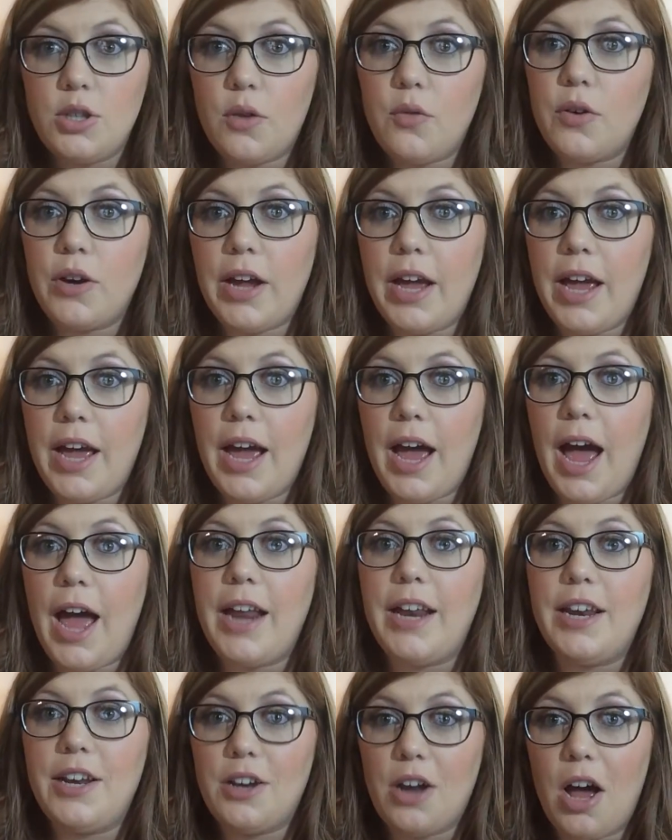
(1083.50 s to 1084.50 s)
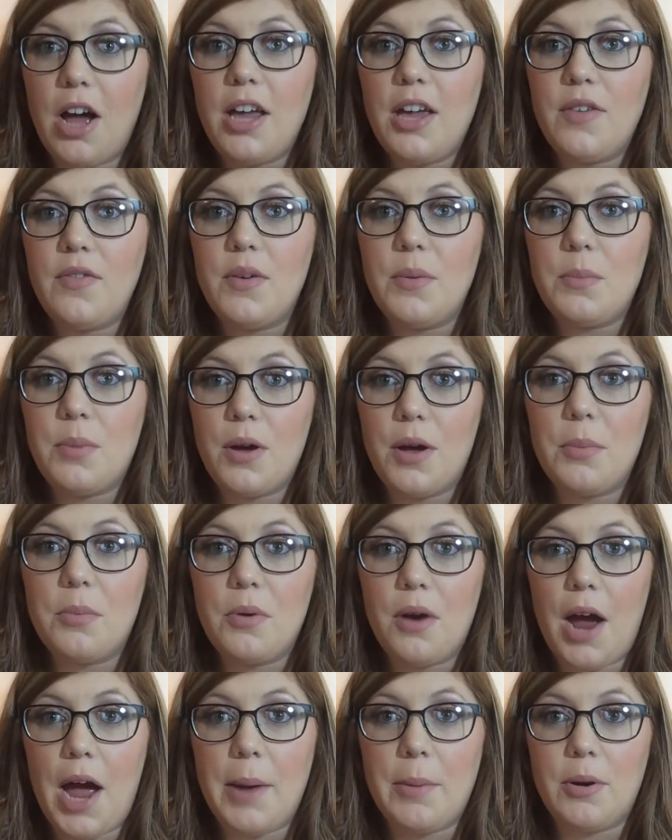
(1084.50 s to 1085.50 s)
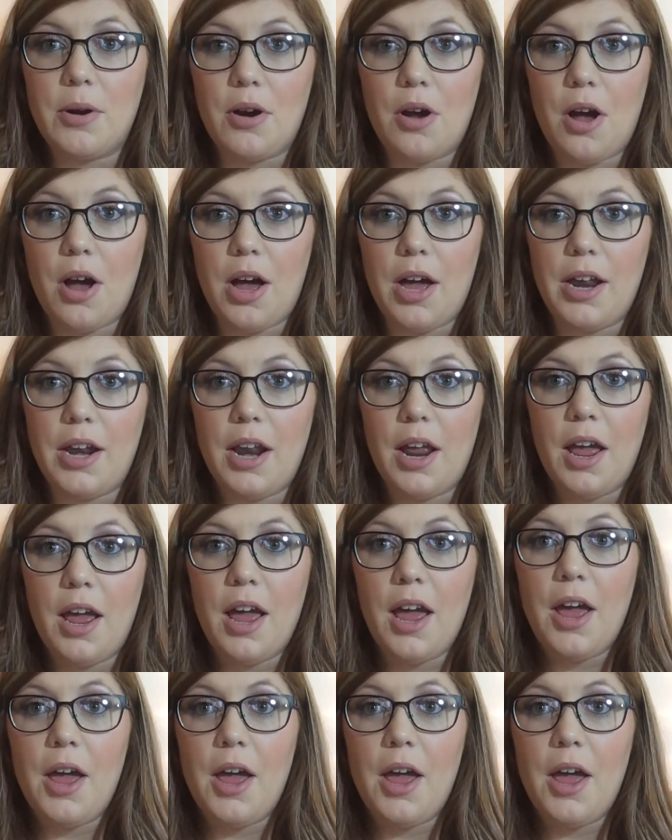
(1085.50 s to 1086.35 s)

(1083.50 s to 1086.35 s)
don't forget, I did not even put primer on.